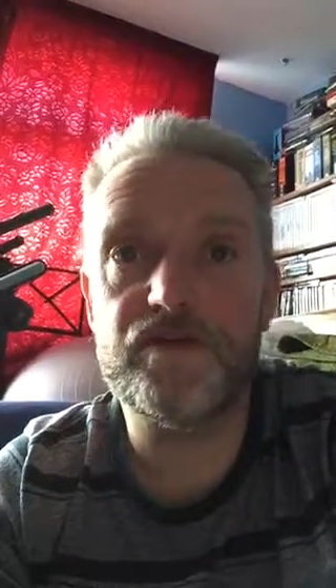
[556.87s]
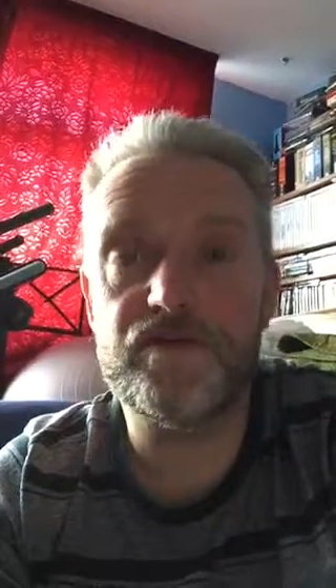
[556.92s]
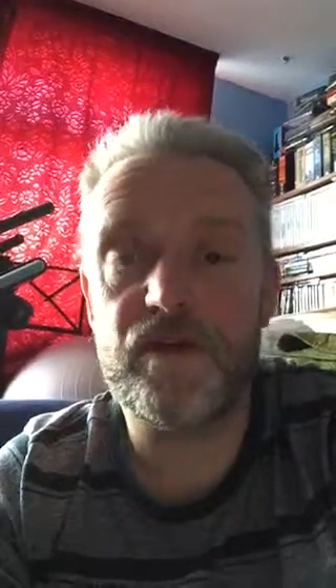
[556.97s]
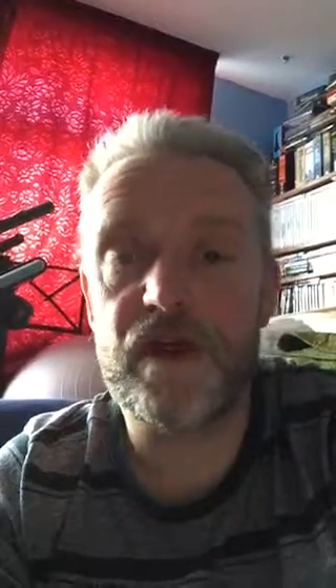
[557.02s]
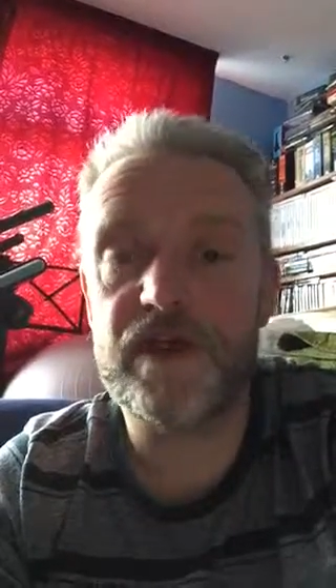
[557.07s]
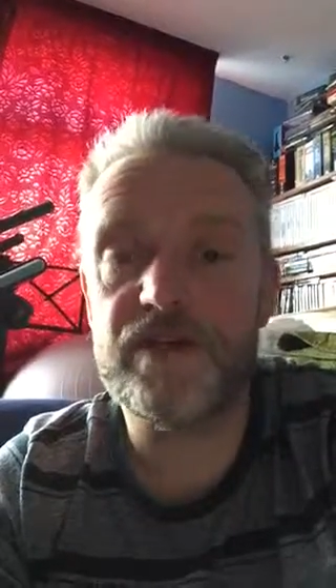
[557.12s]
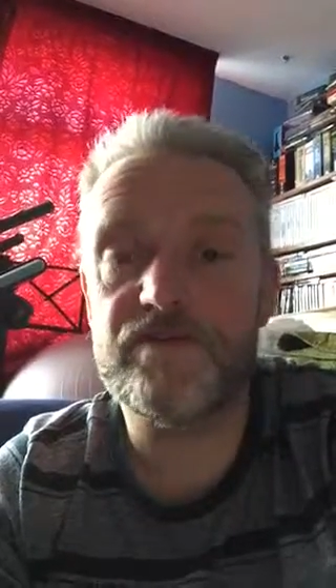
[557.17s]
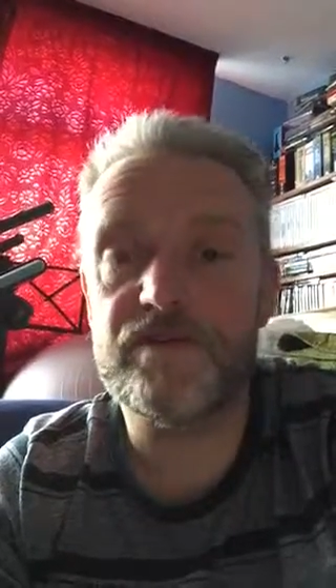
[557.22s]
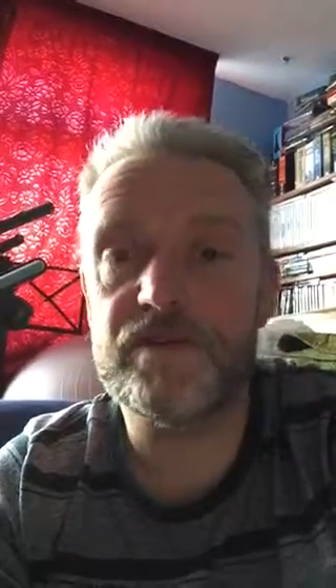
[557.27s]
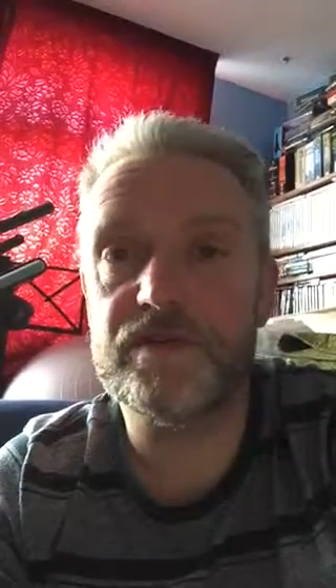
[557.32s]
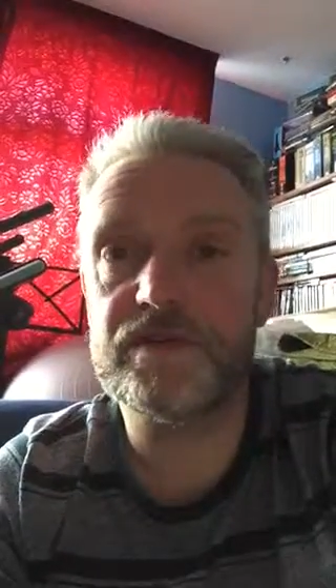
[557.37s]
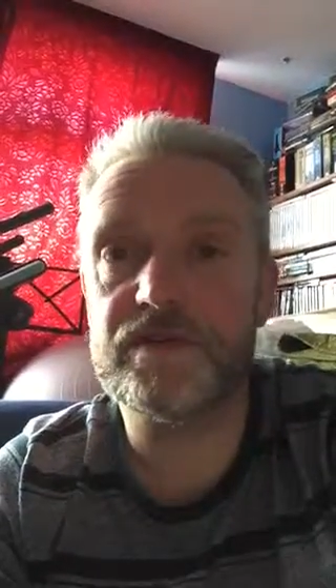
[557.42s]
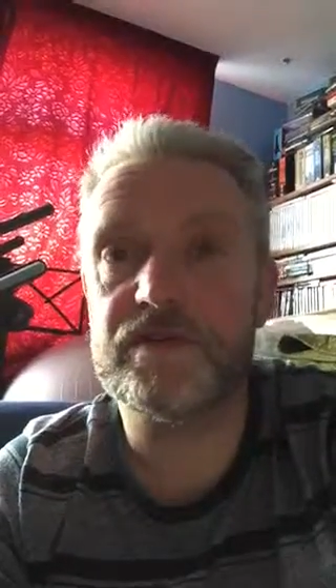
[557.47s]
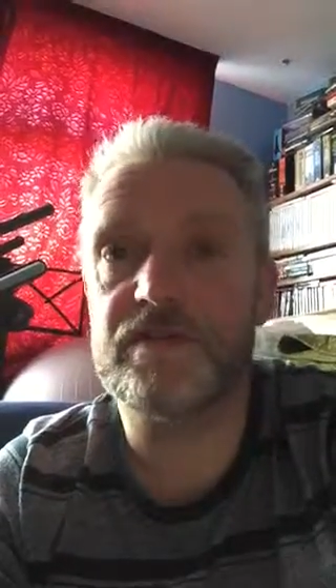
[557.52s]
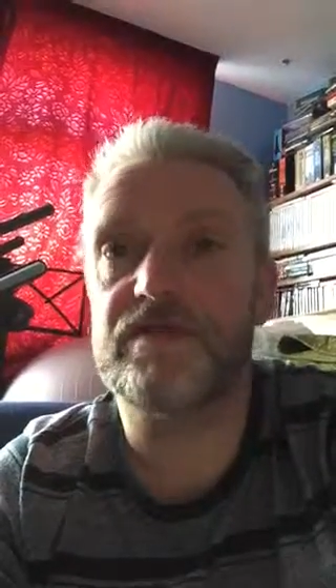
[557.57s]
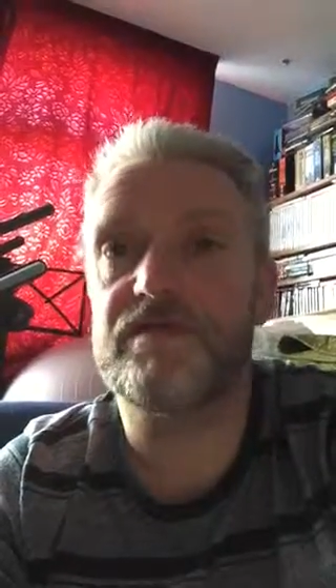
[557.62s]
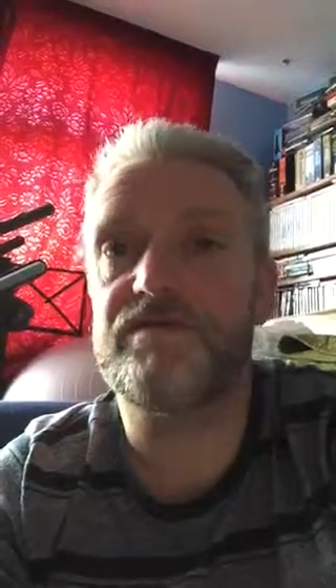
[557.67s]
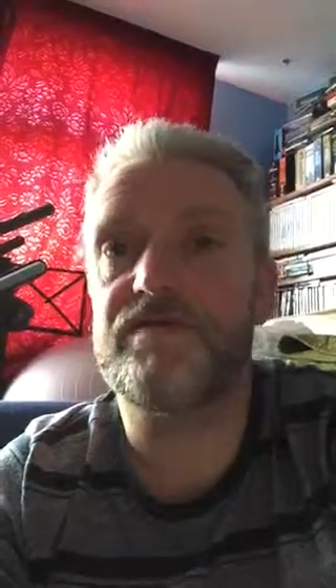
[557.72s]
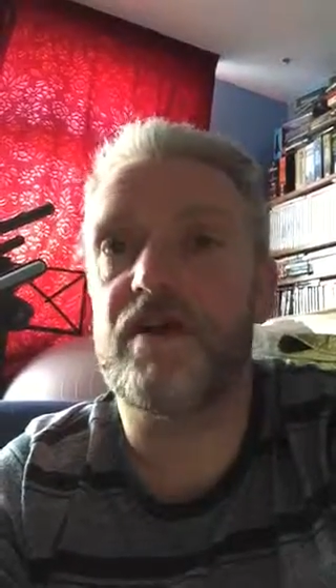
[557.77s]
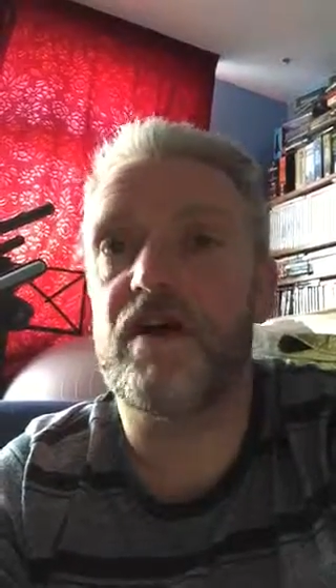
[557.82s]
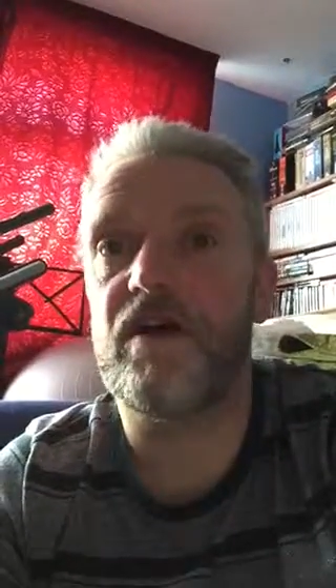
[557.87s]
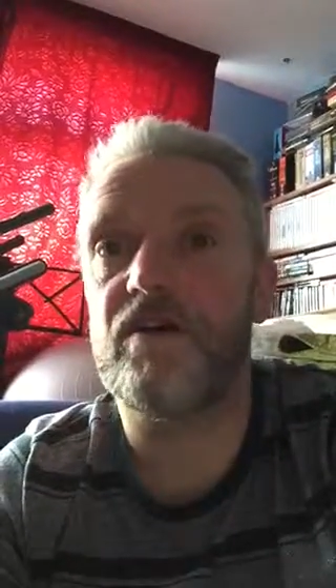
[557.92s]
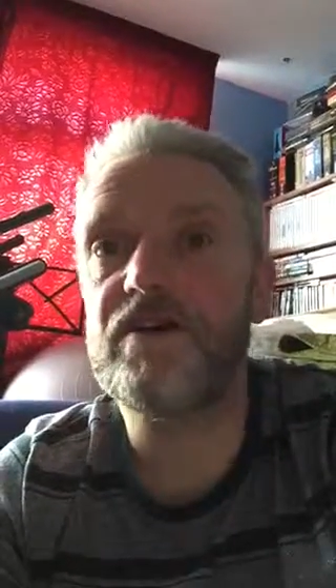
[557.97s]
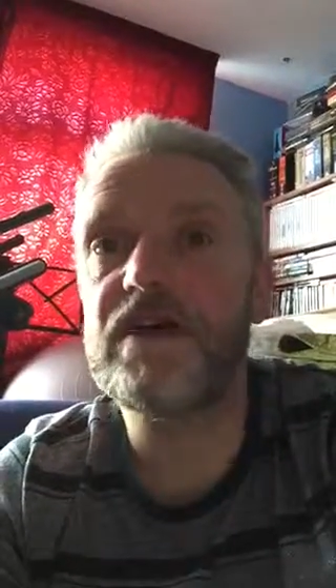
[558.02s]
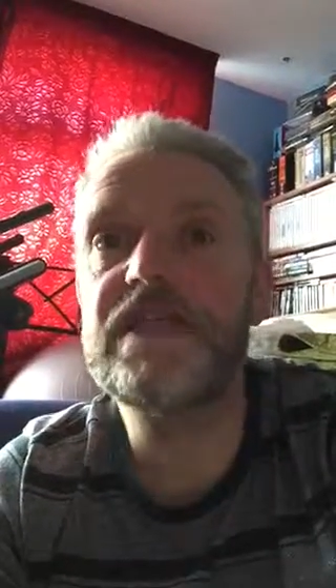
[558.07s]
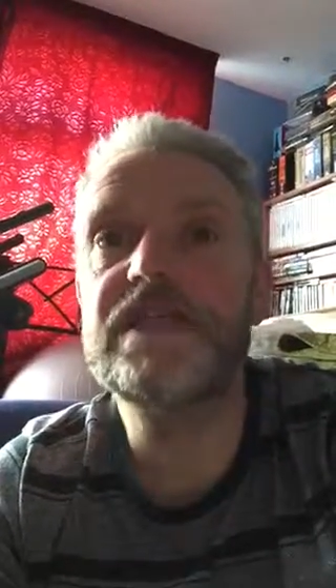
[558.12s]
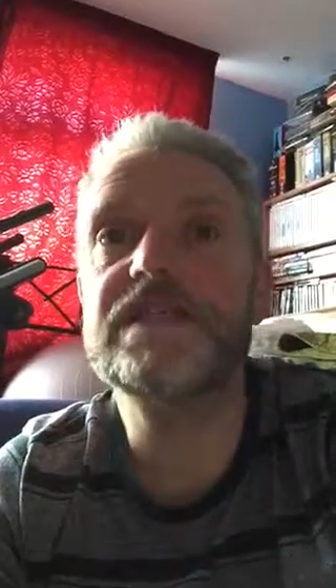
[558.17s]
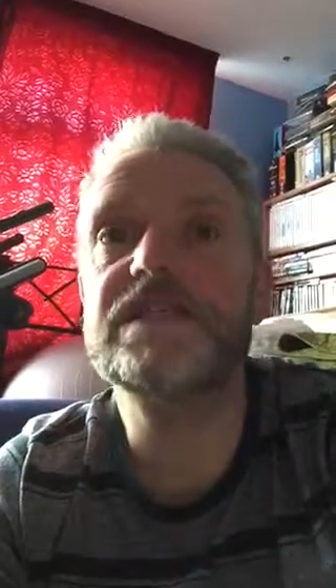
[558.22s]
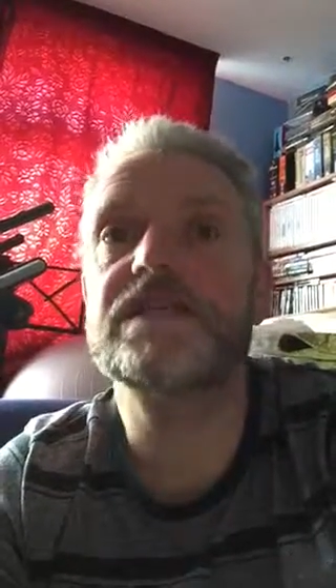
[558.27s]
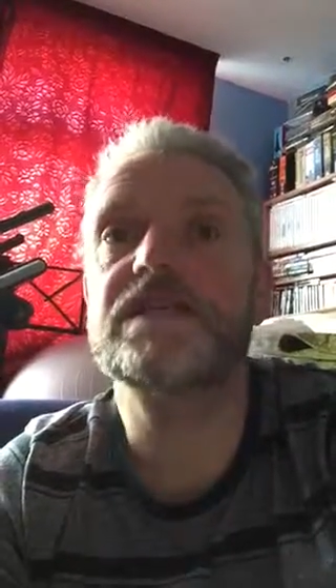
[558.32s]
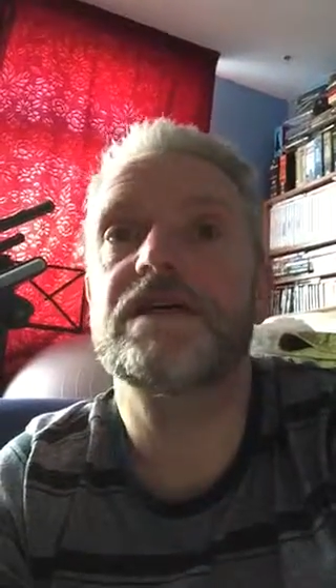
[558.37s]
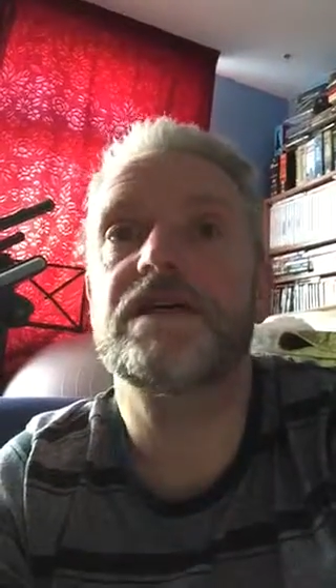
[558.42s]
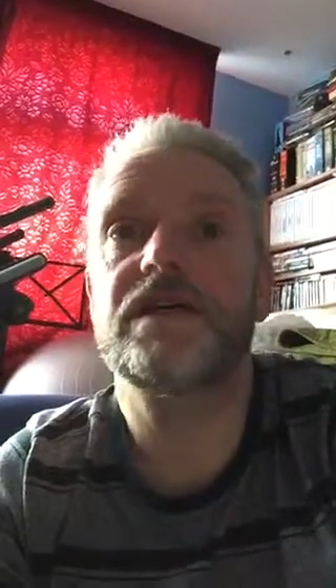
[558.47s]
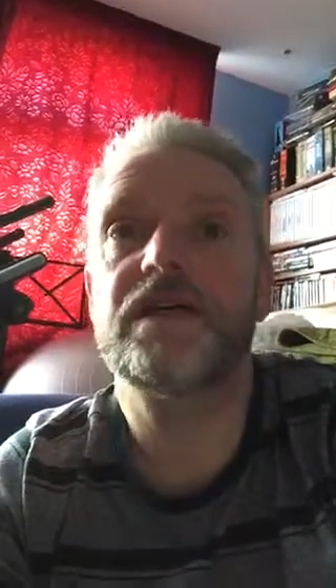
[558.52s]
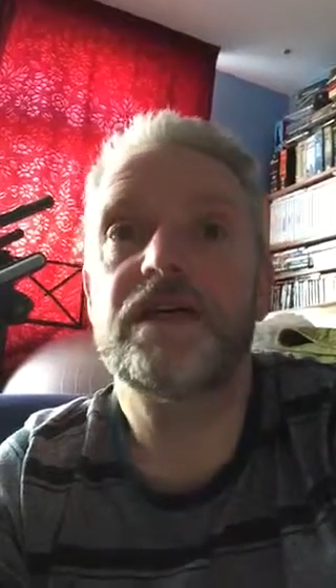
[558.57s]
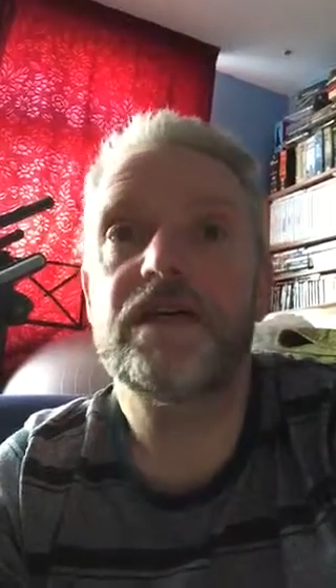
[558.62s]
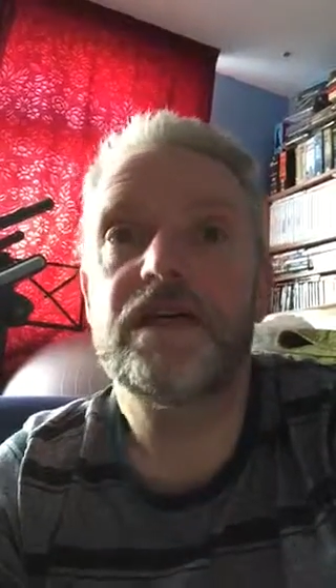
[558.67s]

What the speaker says: trade routes to the Far East.